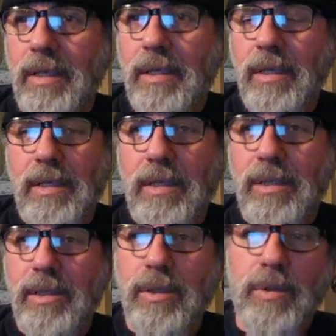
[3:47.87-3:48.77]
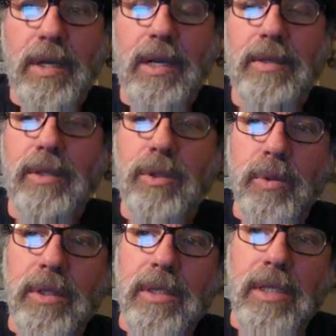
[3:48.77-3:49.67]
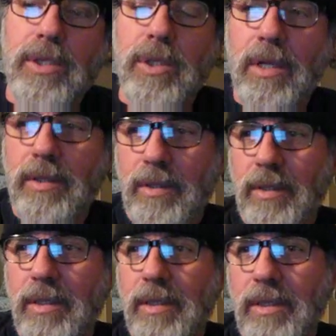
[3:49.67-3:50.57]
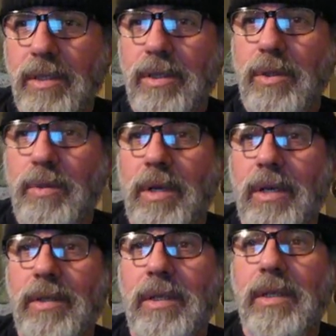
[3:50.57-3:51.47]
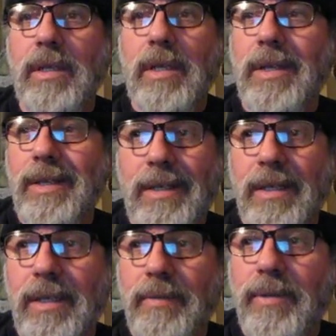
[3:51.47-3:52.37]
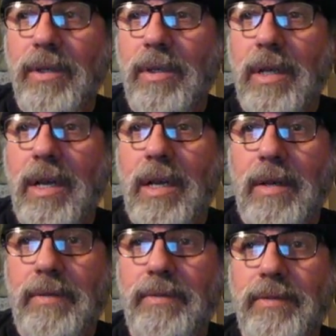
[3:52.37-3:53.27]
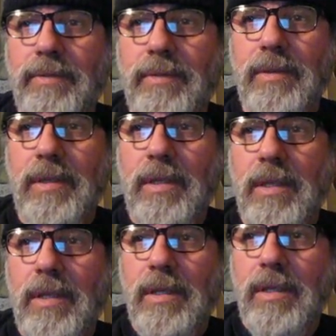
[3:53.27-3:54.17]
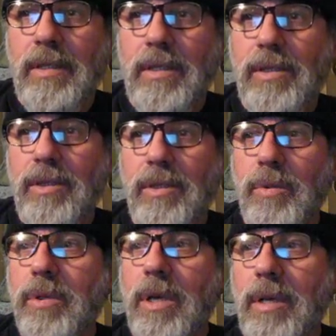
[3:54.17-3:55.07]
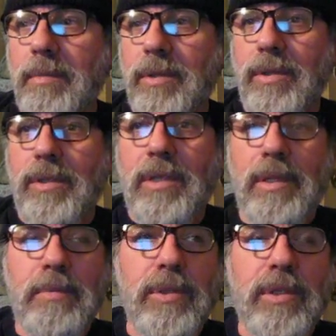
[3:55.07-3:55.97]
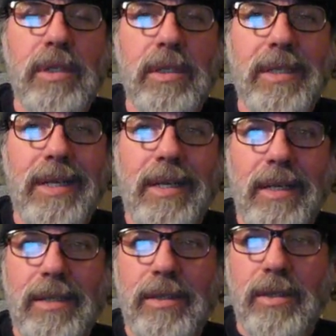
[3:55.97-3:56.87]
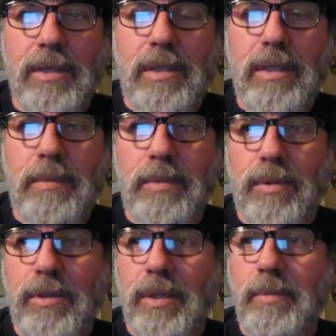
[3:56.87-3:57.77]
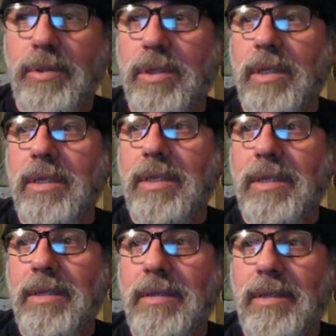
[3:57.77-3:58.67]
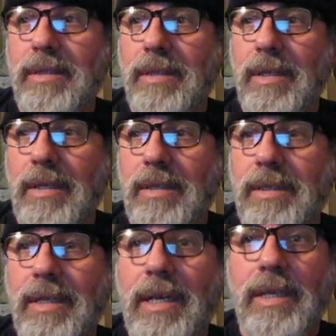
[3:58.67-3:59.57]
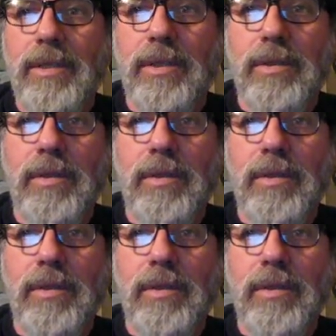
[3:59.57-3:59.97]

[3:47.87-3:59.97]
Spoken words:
conditions on how they treated each other, conditions on how they lived their life, conditions on commerce, 10% tax to the temple, 10% tax to